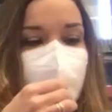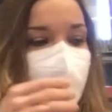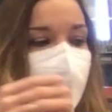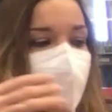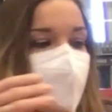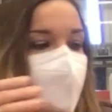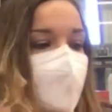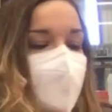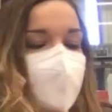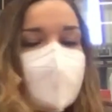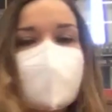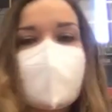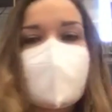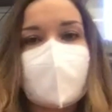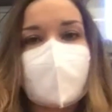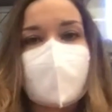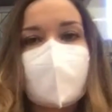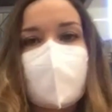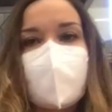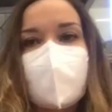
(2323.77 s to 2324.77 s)
like the
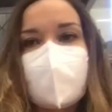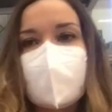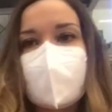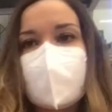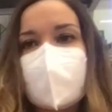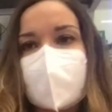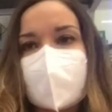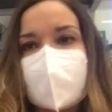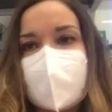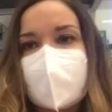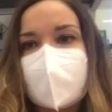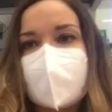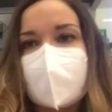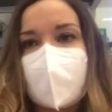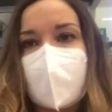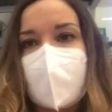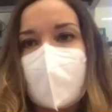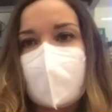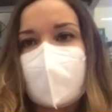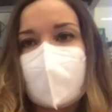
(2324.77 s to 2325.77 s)
computer that
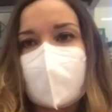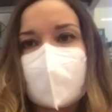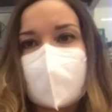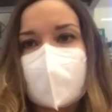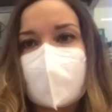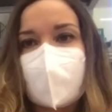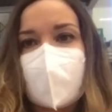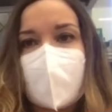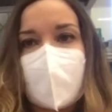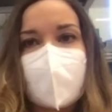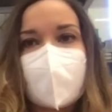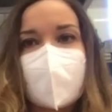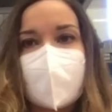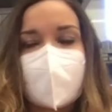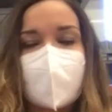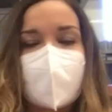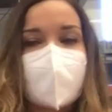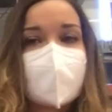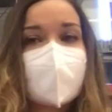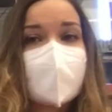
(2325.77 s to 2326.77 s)
now we used to have and are